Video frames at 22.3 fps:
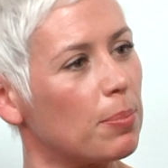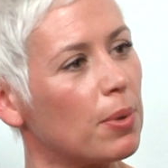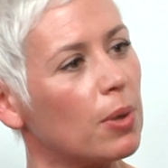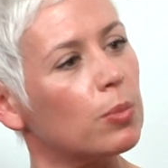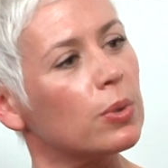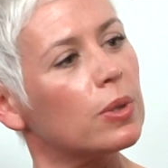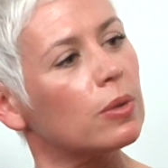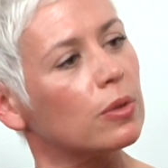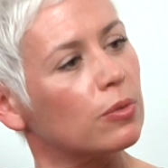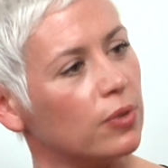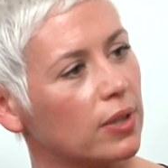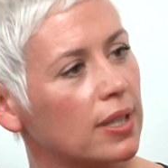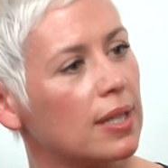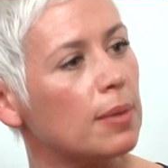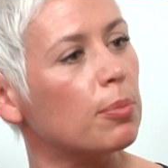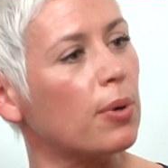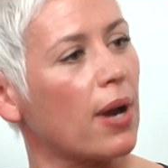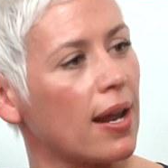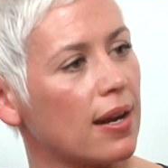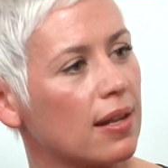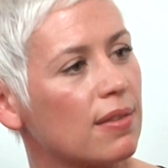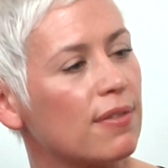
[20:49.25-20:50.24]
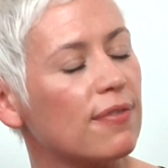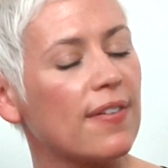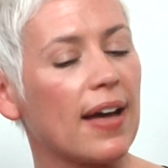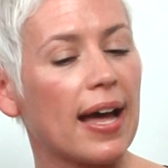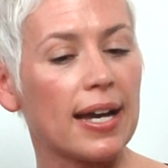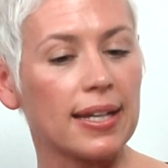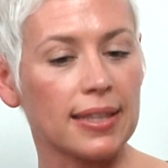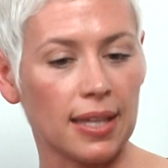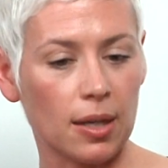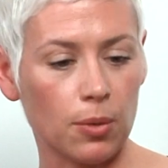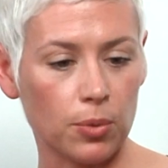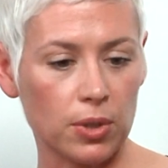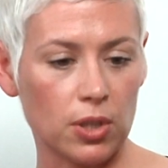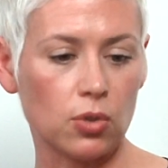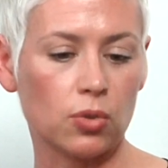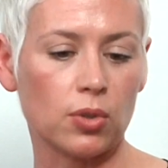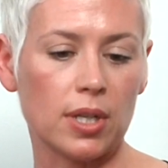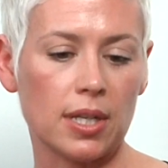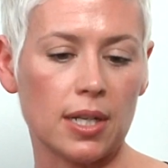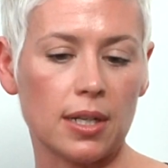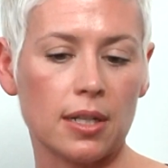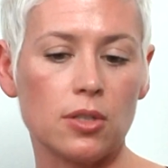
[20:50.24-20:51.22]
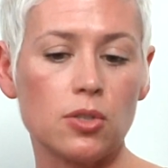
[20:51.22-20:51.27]
but we were really proud of the fact that we
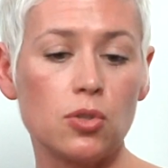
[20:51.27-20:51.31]
created